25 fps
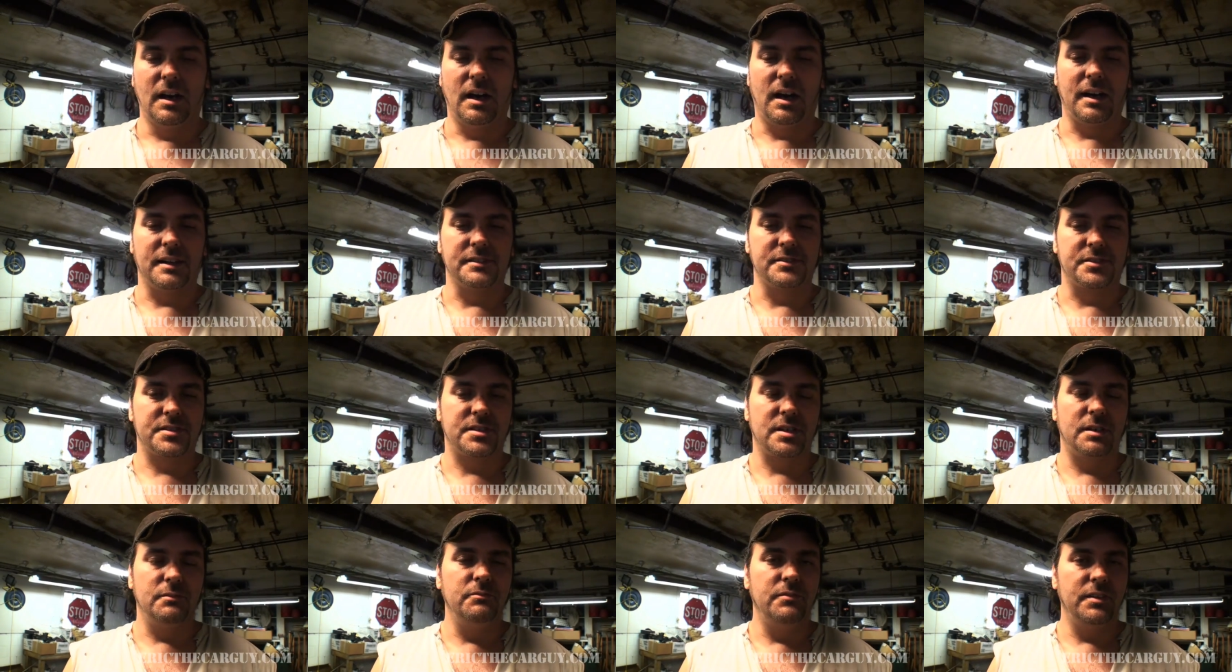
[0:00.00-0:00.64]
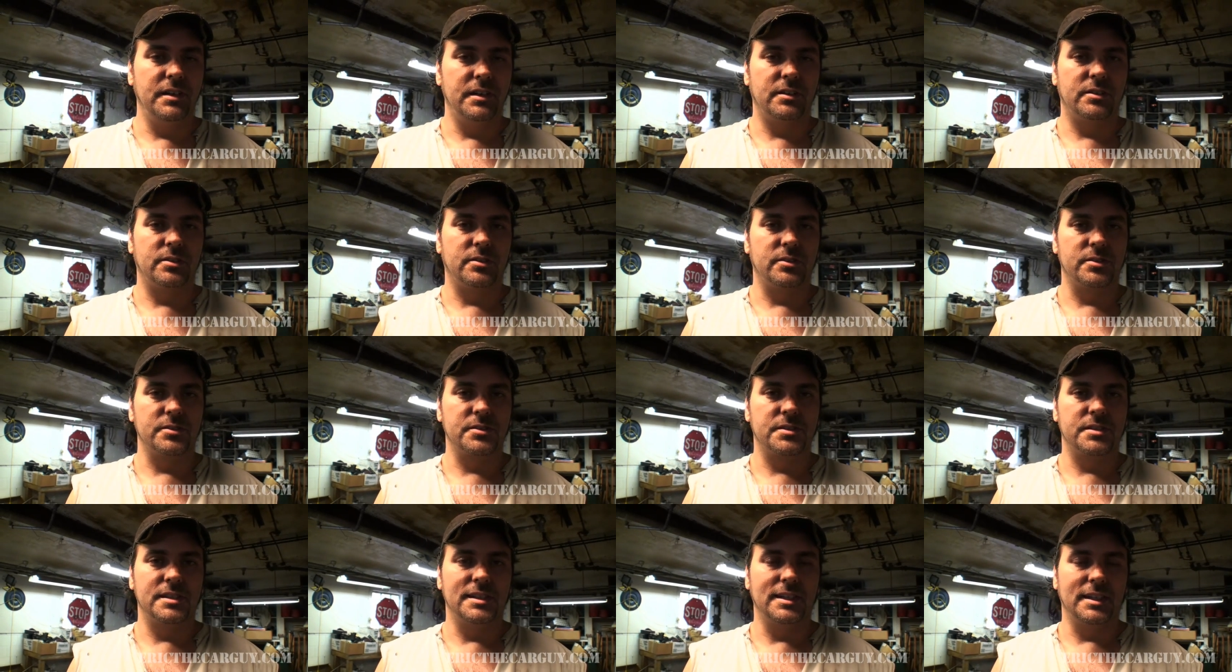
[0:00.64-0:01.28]
On some
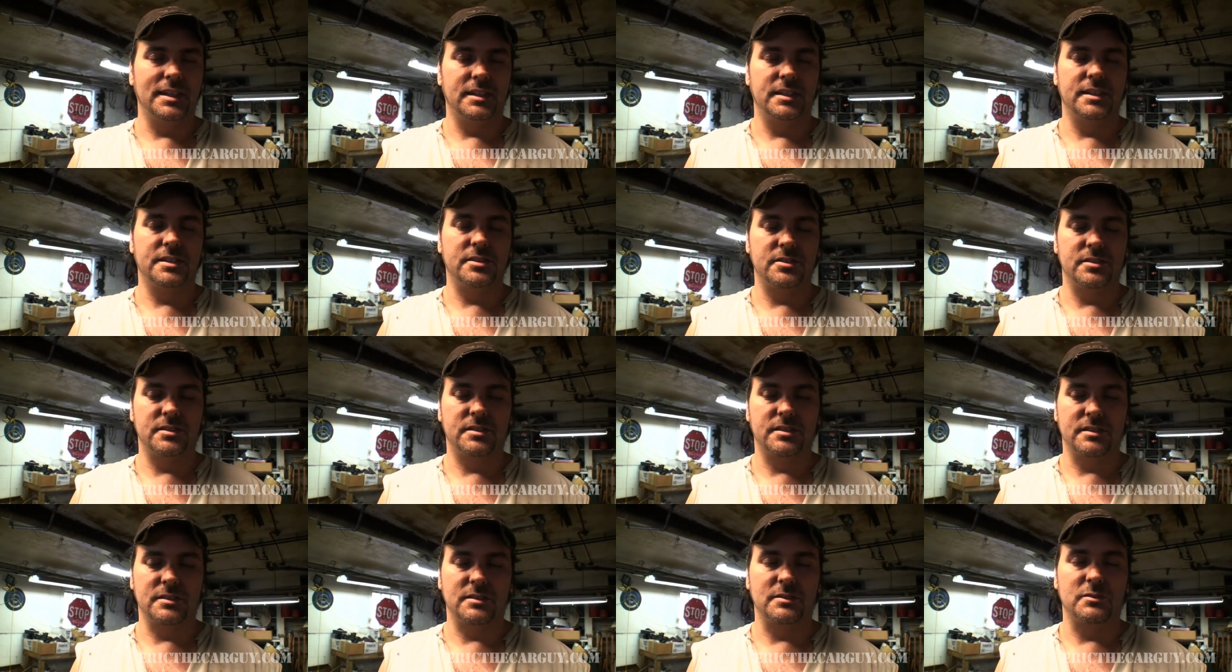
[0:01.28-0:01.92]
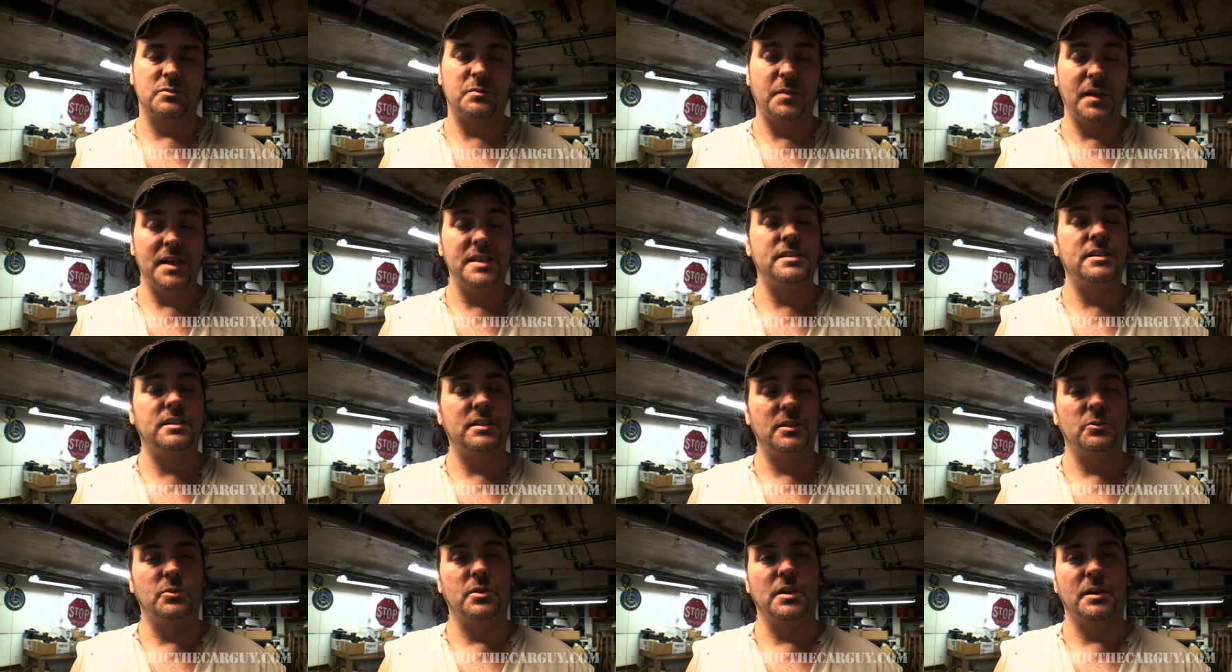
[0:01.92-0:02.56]
vehicles, the ignition systems,
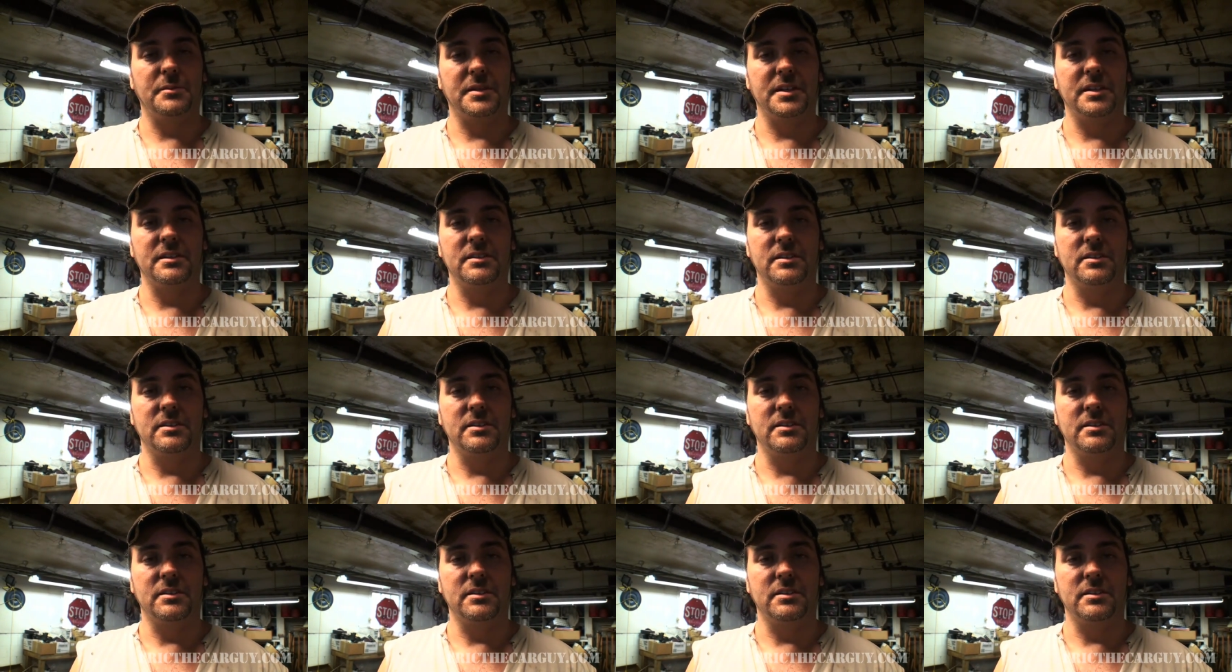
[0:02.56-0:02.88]
basically what I'm going to